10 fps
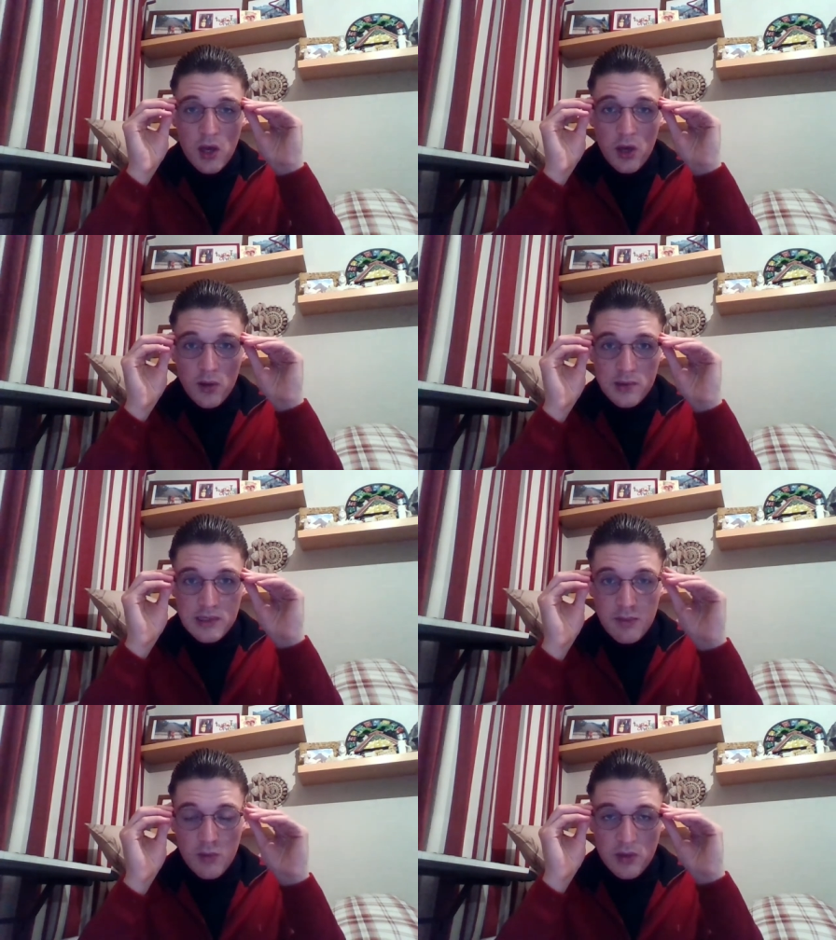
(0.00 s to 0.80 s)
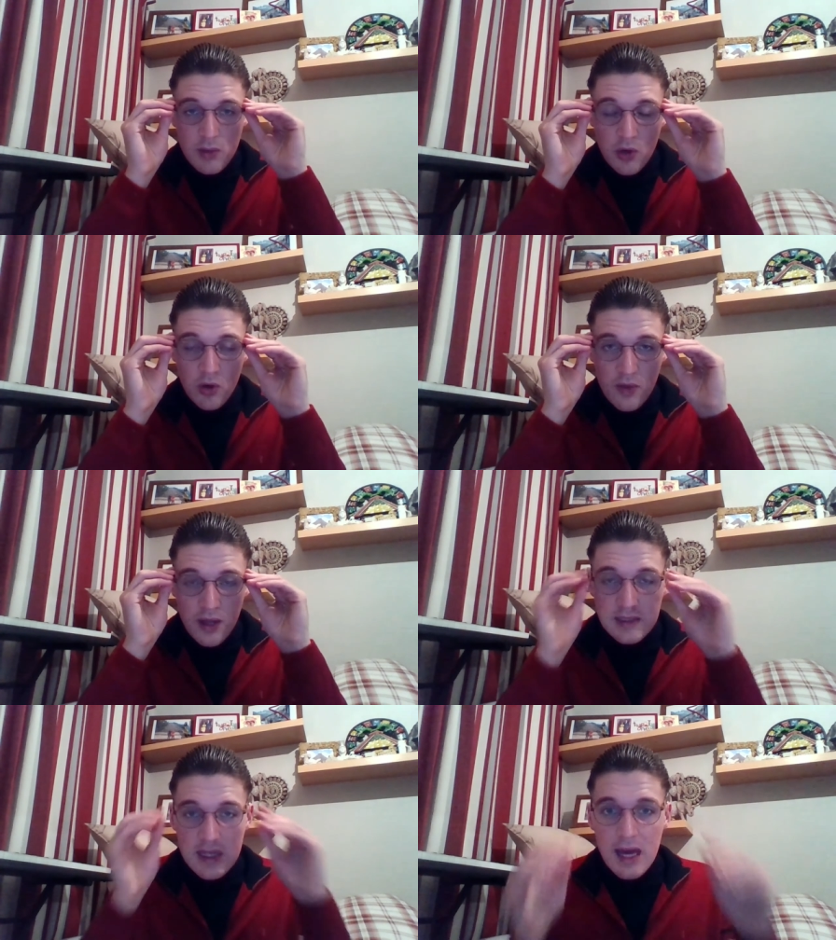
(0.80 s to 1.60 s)
who's seen with the man on
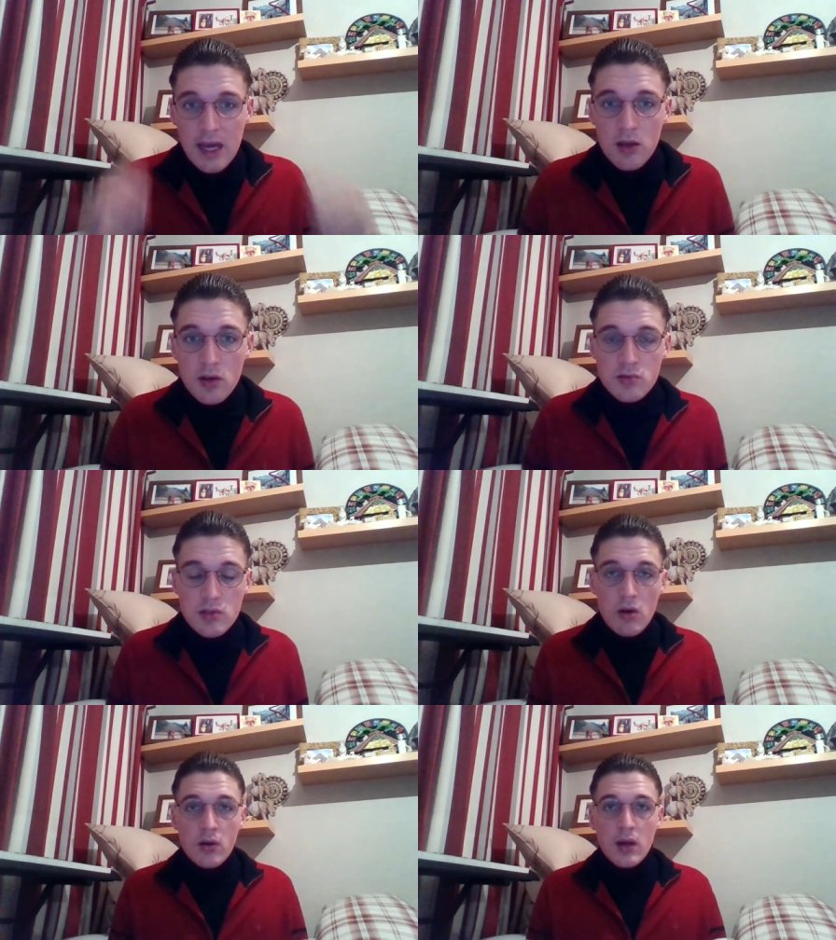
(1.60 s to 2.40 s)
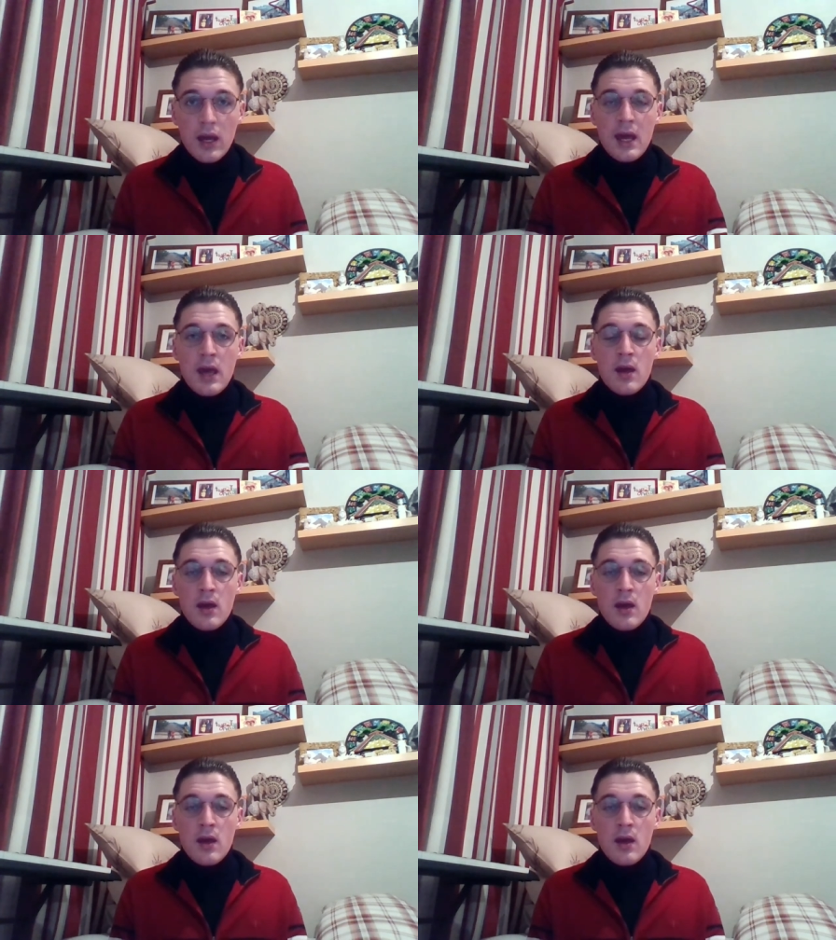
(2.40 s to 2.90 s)
that day, who's no longer here.